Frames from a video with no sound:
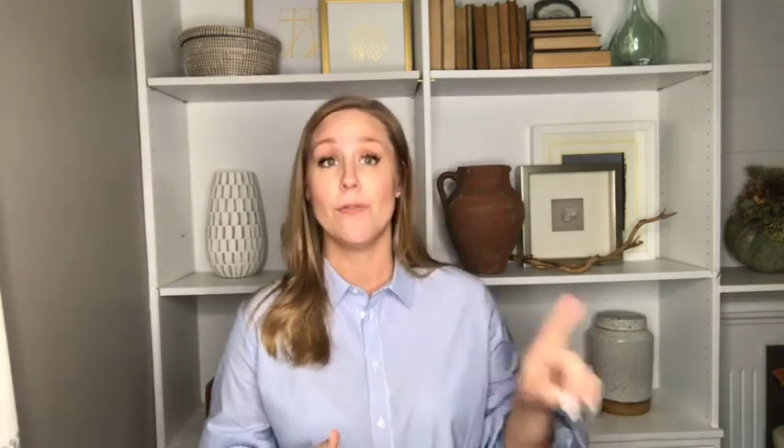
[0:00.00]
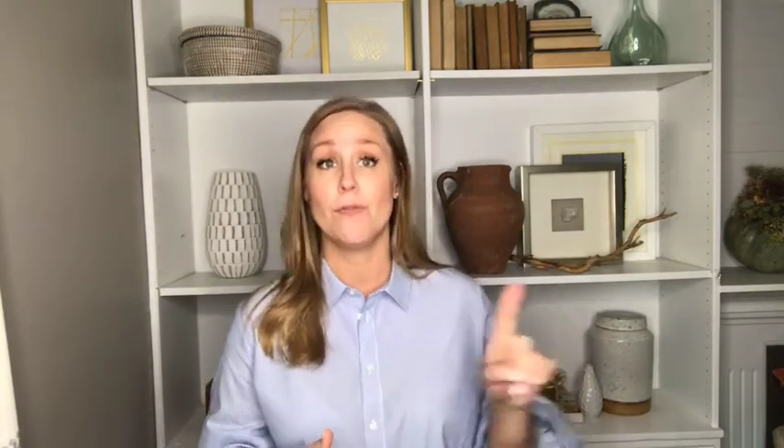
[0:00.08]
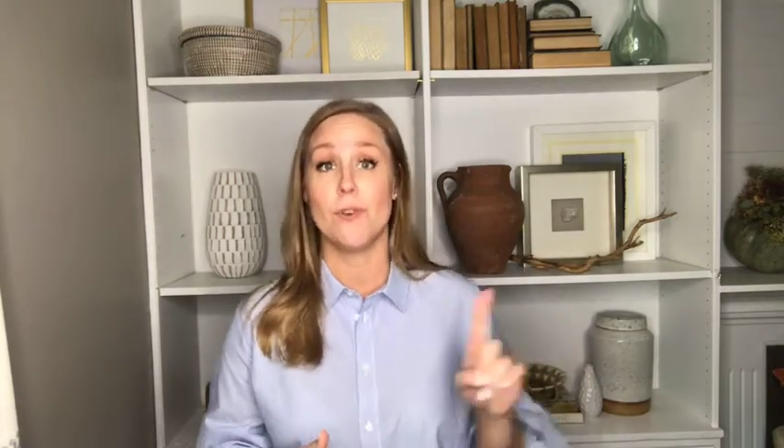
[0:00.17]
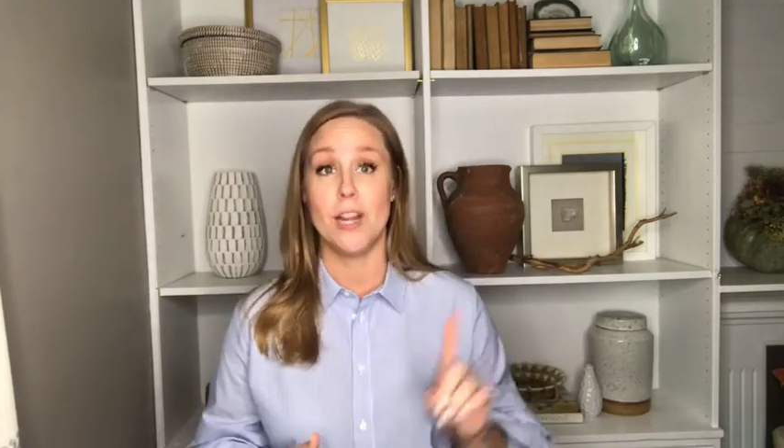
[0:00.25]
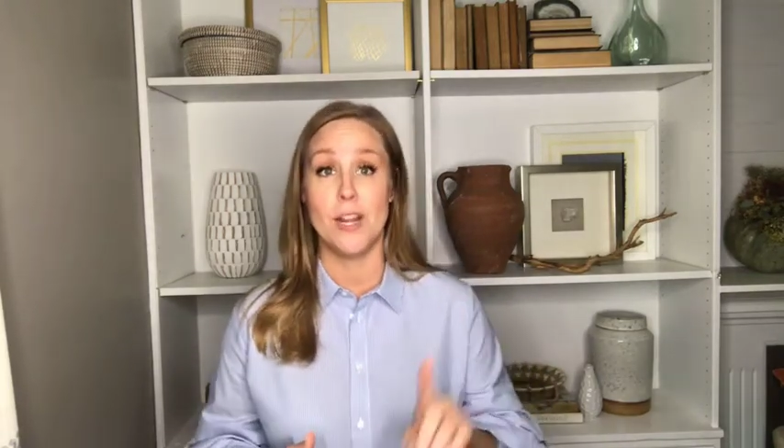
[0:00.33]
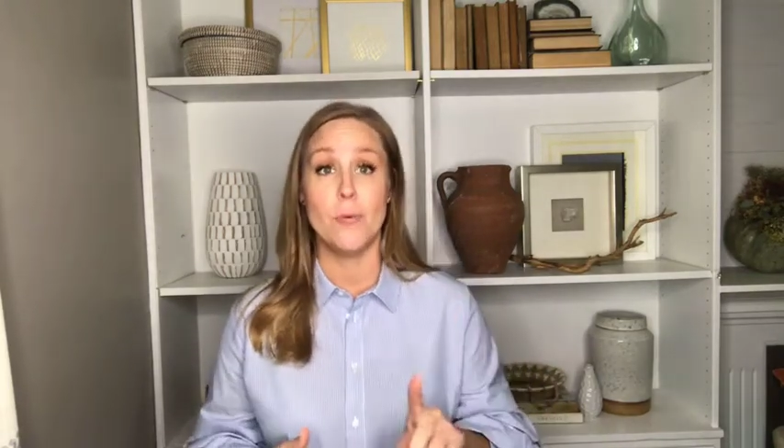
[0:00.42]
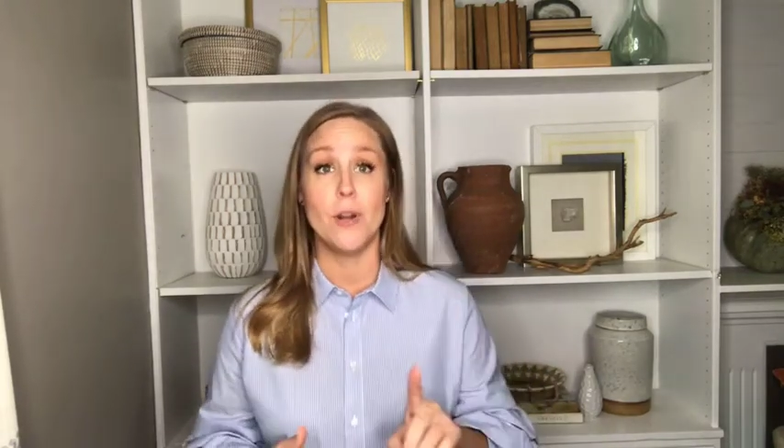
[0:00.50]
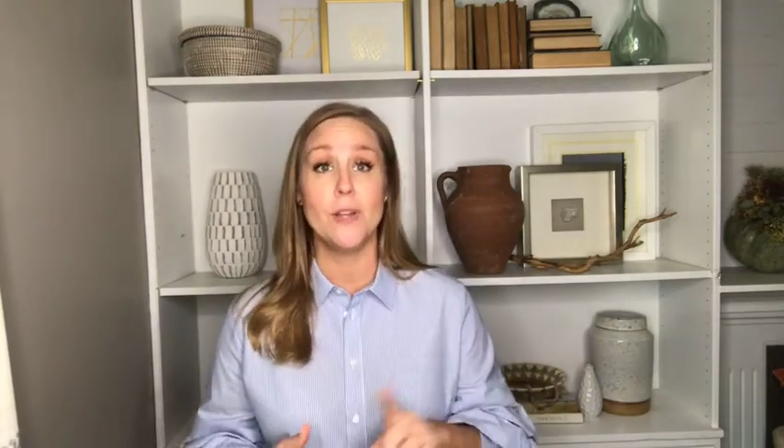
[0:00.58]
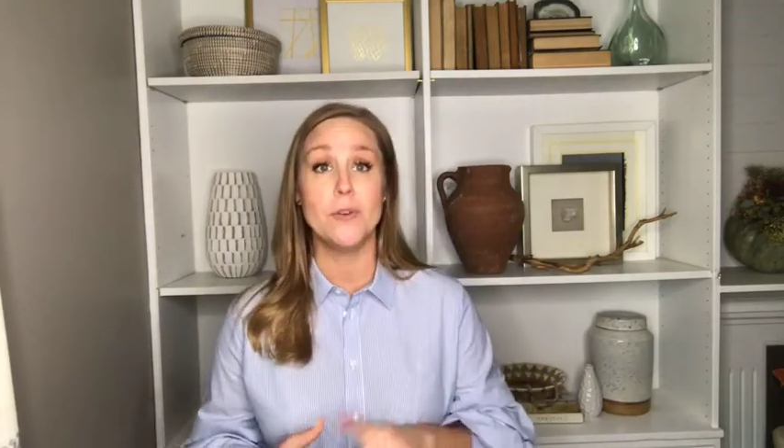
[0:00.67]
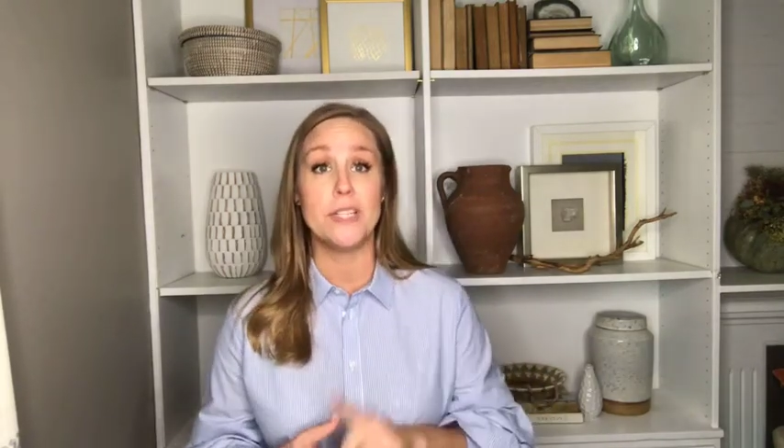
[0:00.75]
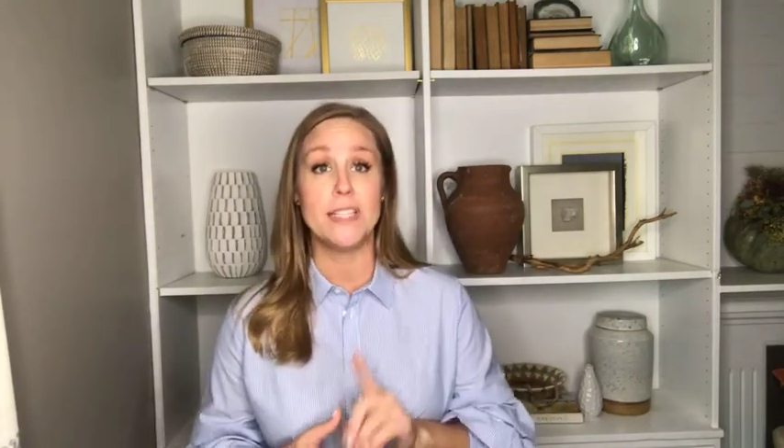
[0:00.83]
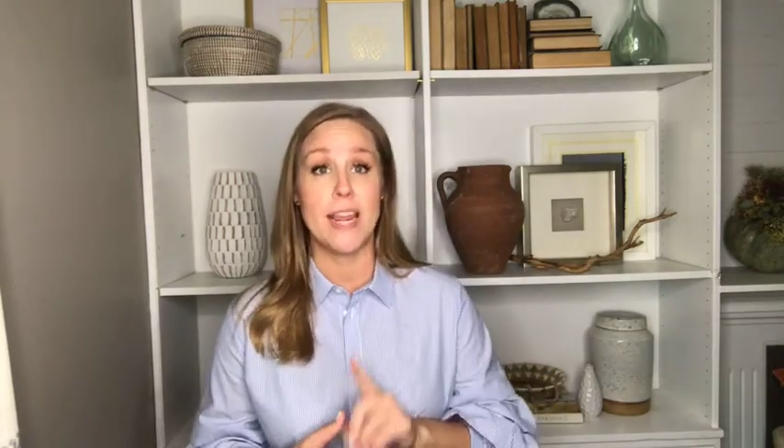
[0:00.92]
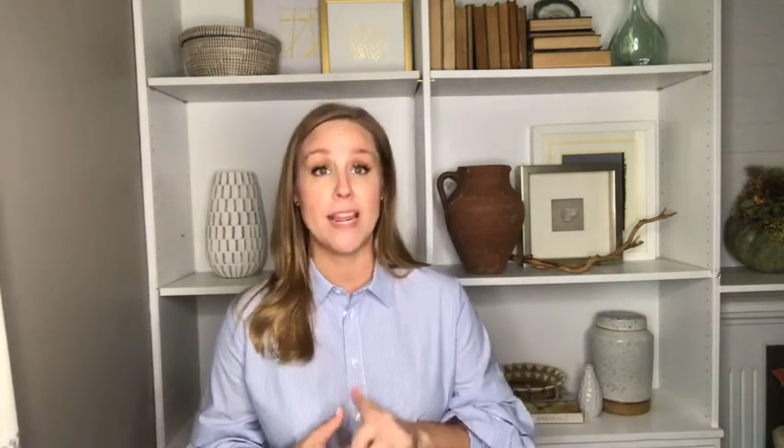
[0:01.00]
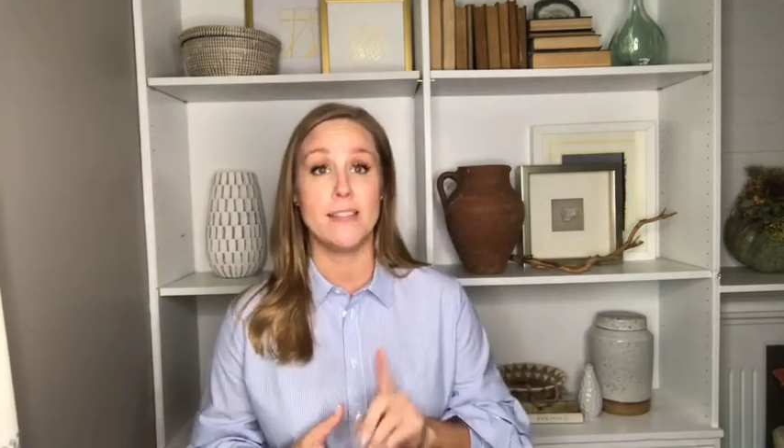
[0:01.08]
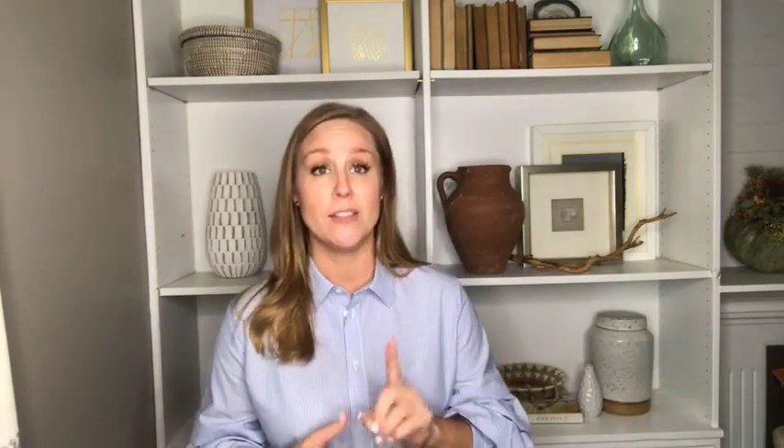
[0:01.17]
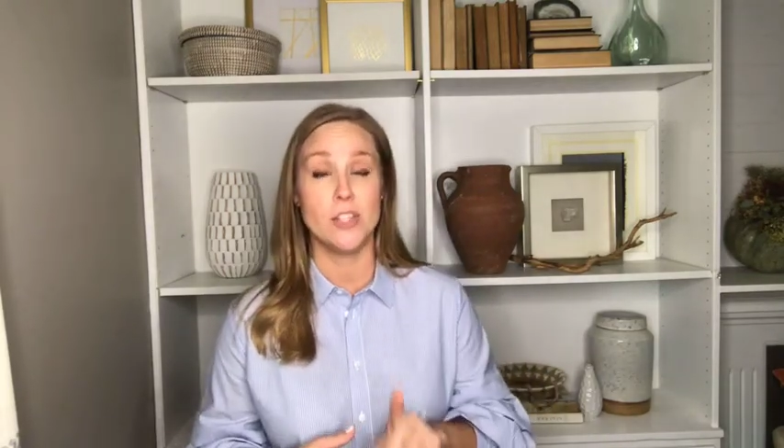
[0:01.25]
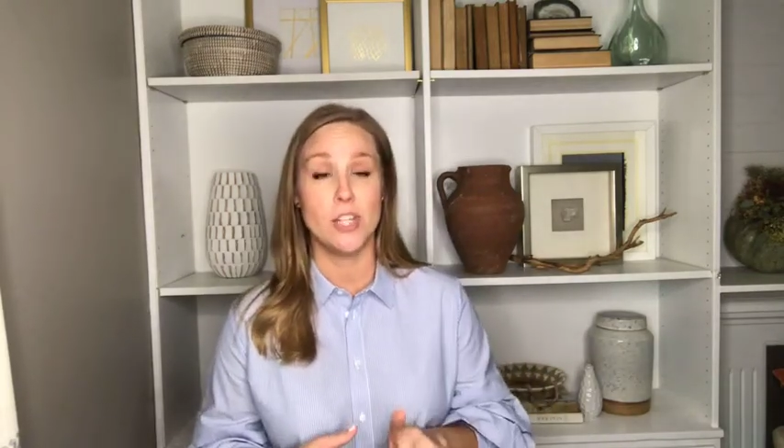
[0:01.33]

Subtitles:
for anyone who has taken this